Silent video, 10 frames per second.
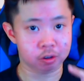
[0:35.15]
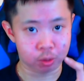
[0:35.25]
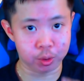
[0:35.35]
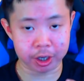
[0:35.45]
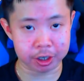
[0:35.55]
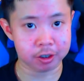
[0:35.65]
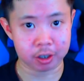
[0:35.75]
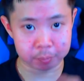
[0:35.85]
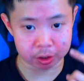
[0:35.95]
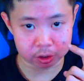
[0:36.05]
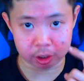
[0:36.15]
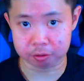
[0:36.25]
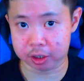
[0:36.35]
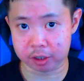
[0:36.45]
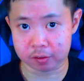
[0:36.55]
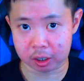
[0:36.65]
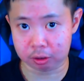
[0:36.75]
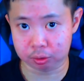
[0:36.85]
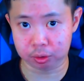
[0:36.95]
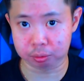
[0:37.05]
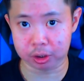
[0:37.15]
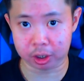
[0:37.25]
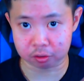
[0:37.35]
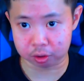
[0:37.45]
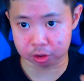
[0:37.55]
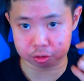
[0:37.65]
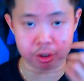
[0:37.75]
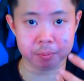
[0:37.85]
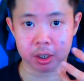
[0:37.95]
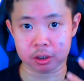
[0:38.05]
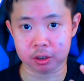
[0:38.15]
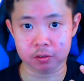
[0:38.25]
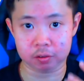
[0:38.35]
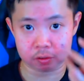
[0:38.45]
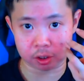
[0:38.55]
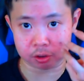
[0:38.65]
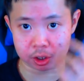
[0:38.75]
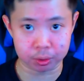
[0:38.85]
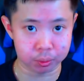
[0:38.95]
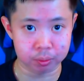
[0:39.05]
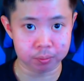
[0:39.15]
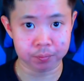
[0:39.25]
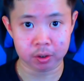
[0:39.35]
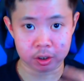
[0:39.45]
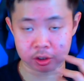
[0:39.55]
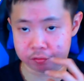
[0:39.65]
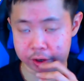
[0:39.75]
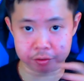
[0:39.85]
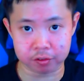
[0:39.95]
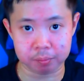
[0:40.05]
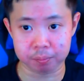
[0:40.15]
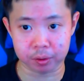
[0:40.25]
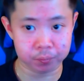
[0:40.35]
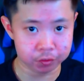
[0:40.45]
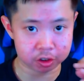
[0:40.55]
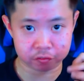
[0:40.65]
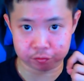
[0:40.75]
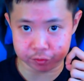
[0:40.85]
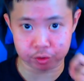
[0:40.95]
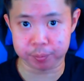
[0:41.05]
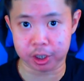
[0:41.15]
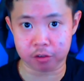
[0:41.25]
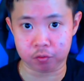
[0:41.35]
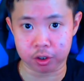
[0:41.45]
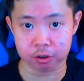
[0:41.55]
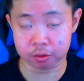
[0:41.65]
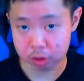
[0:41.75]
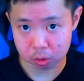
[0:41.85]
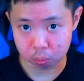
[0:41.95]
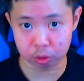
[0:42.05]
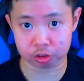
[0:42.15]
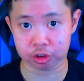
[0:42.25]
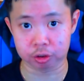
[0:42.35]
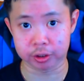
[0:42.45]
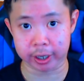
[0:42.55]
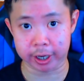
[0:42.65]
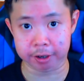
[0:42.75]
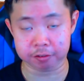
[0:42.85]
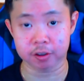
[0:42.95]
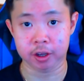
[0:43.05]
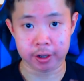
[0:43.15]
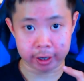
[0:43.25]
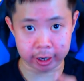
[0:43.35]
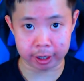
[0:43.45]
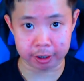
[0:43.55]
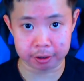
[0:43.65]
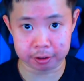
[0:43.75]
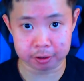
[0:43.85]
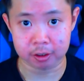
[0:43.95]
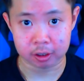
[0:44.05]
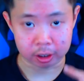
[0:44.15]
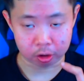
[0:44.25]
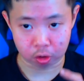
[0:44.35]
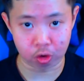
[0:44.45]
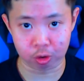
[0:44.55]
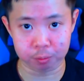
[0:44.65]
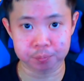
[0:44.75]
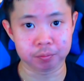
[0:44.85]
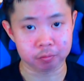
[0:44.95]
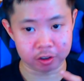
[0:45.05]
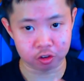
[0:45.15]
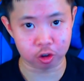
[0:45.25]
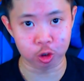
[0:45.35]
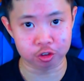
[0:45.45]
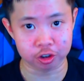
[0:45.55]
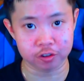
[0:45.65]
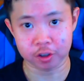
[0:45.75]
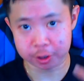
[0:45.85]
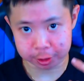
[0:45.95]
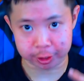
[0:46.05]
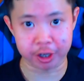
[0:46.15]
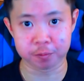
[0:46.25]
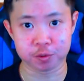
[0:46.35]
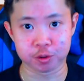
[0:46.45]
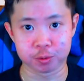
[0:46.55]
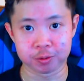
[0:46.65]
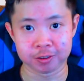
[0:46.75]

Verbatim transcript: Today, I'm going to tell you guys how to do it. There's only three methods you can do. It's very simple, just few minute videos, watch till the end, and I hope these solutions helps you.